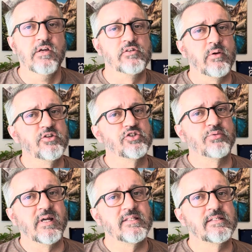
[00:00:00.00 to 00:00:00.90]
So interest
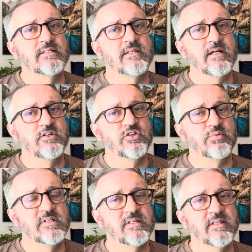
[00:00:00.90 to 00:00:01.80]
rates just
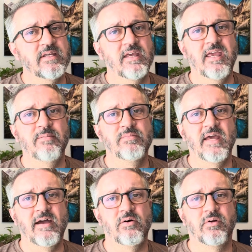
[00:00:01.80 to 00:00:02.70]
recently came
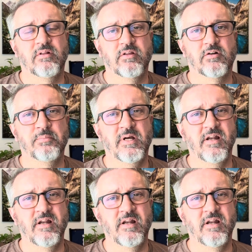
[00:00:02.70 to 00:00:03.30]
down a little bit.